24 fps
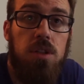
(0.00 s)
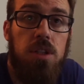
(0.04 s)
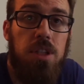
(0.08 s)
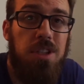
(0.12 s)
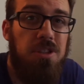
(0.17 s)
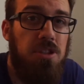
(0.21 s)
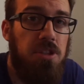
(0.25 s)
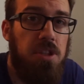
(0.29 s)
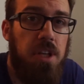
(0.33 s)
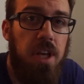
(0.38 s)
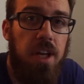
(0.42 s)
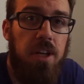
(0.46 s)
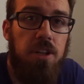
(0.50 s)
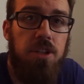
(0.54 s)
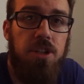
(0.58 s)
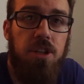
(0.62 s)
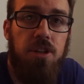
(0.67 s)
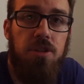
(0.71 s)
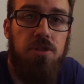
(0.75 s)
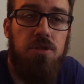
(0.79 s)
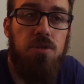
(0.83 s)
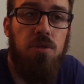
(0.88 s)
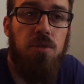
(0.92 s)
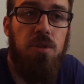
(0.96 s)
to just kind of
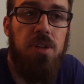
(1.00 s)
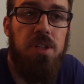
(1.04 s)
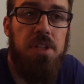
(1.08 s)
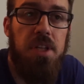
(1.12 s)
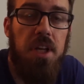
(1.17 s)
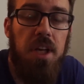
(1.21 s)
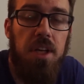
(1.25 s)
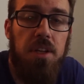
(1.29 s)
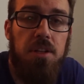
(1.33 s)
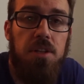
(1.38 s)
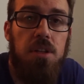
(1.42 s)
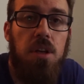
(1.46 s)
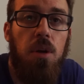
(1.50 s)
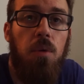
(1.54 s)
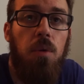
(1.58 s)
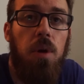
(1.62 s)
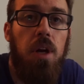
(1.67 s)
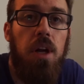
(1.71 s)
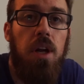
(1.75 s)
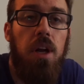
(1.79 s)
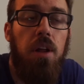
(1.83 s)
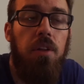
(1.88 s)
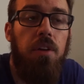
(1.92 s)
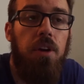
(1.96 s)
share stories and get to know
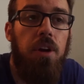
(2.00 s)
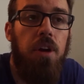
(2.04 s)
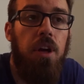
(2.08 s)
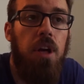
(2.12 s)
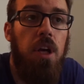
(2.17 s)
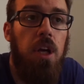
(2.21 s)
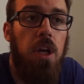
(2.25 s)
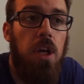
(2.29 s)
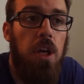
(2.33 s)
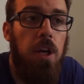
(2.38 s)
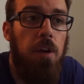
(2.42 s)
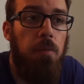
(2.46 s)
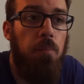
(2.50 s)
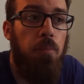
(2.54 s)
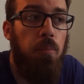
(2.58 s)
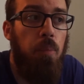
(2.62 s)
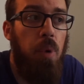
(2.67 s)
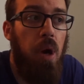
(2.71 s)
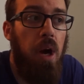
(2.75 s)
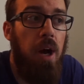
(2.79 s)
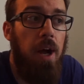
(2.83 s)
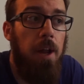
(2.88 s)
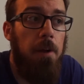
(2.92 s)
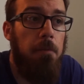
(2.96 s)
one another,
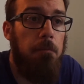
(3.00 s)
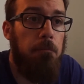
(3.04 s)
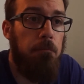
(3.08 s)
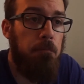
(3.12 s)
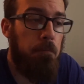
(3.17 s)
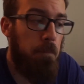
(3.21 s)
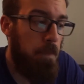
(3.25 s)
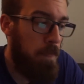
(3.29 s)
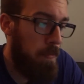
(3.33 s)
but